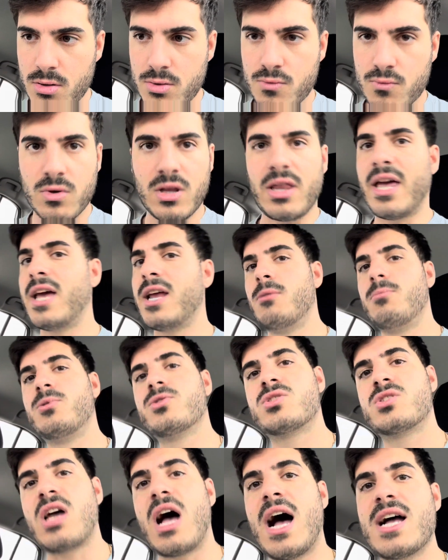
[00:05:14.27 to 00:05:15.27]
relatable
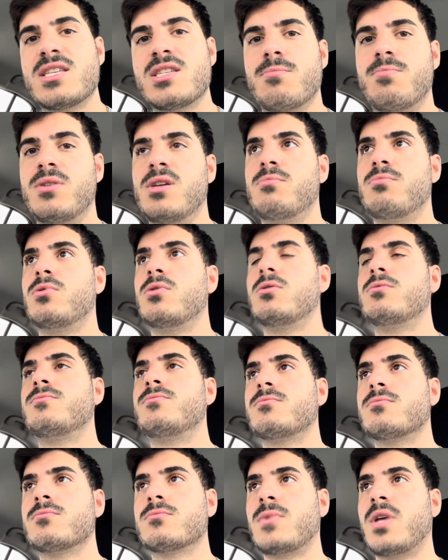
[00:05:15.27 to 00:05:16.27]
sides of people.
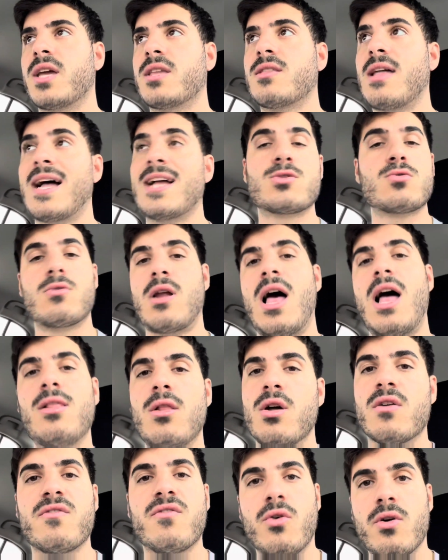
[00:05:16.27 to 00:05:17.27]
Like, that's what I
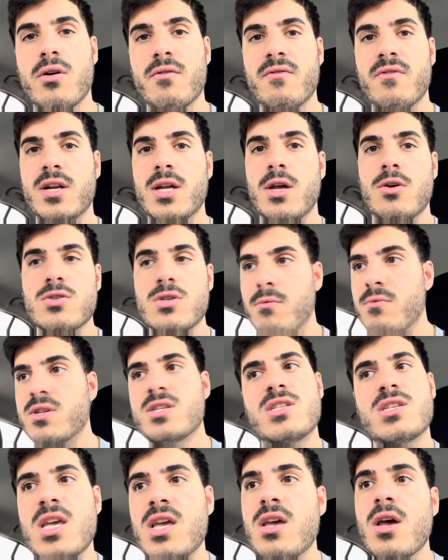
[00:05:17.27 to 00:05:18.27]
look for in videos. I want to
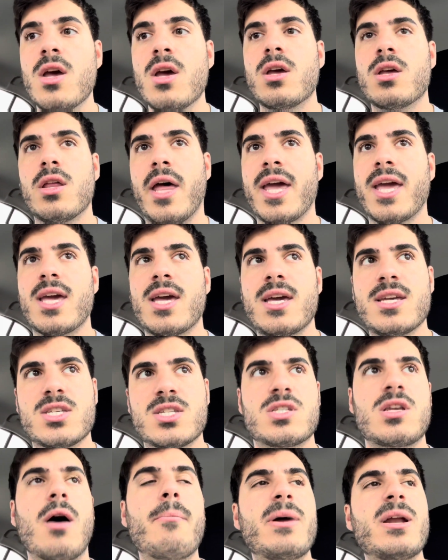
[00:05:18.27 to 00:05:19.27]
see, like, is
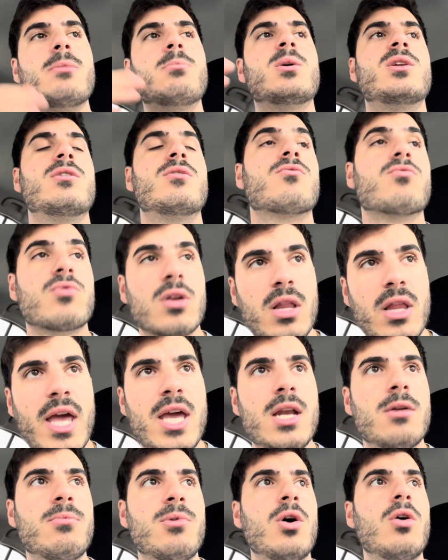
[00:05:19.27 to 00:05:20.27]
somebody be
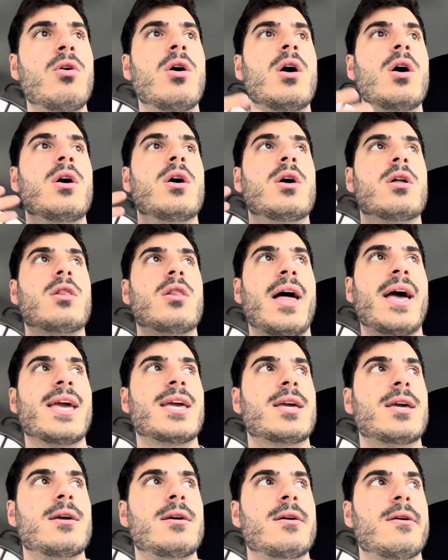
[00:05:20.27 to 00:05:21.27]
relatable,
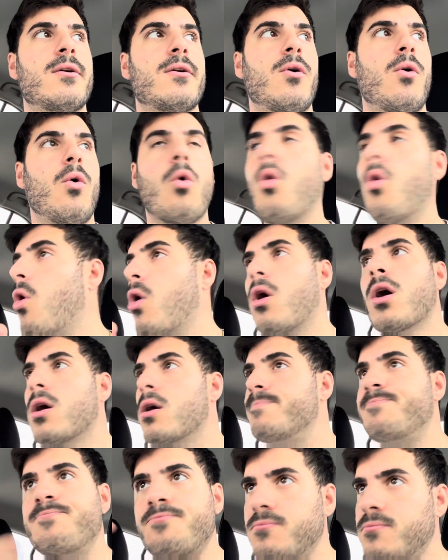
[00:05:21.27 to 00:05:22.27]
like,
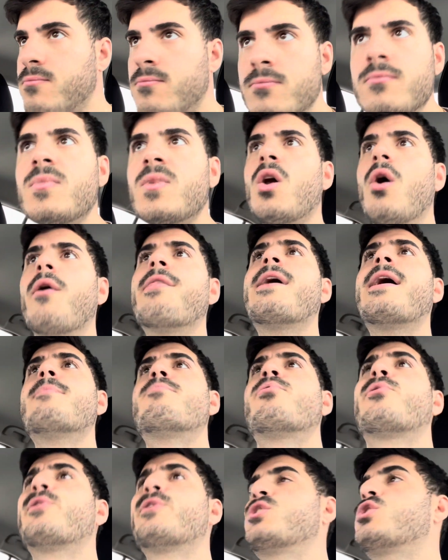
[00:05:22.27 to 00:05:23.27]
or are they
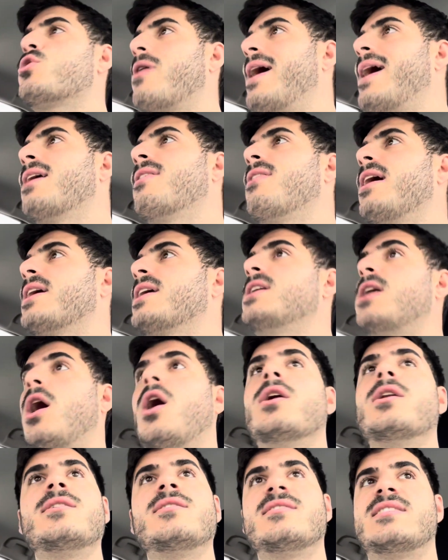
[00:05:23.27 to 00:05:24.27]
portraying, like, an
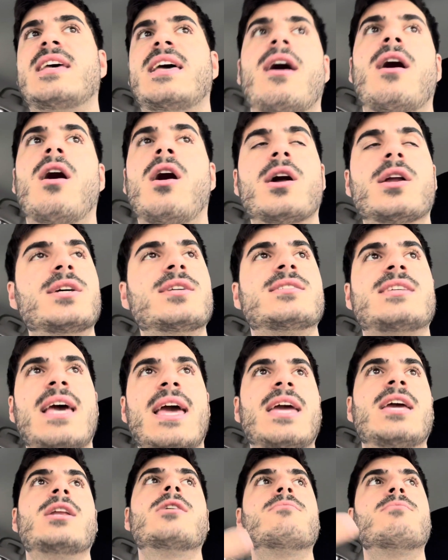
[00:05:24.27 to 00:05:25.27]
unint
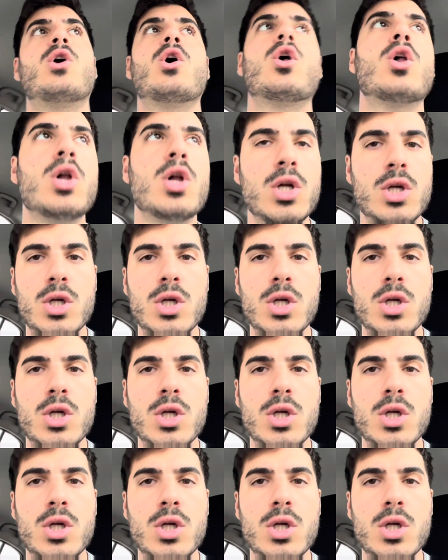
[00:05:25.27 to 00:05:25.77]
unattainable